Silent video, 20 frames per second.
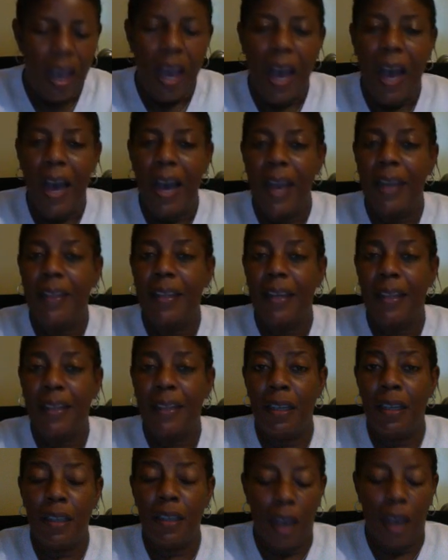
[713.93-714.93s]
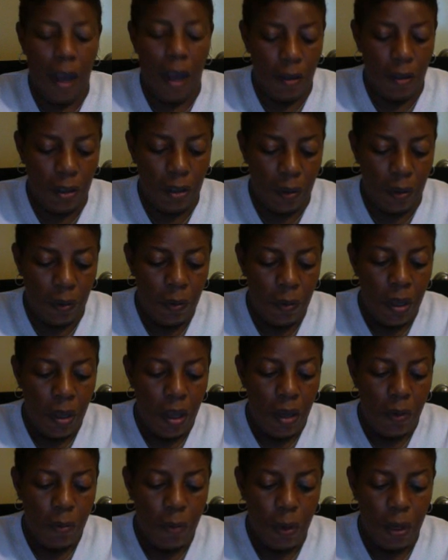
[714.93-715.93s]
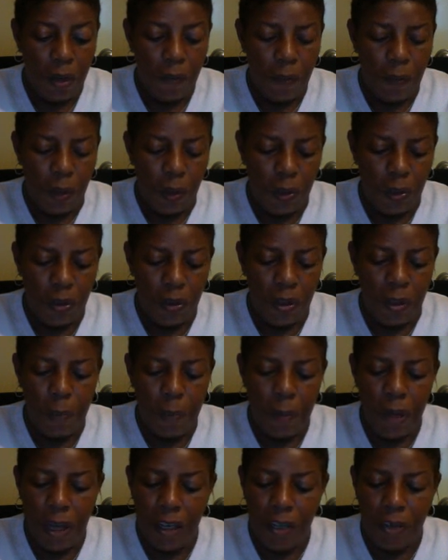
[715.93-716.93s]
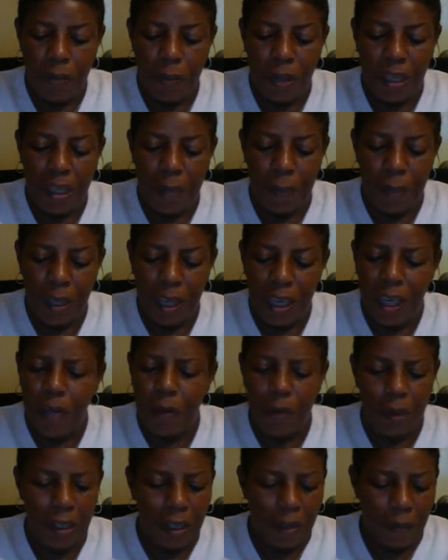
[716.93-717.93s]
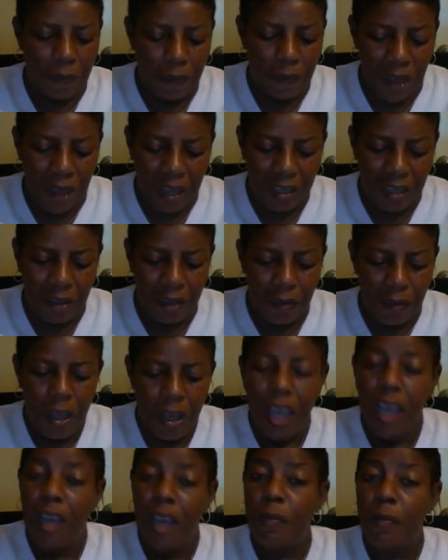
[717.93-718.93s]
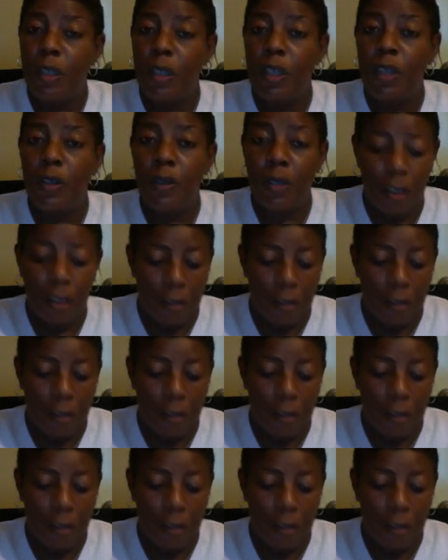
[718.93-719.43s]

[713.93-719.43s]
I think although reinforcers and punishment can be equally effective in reducing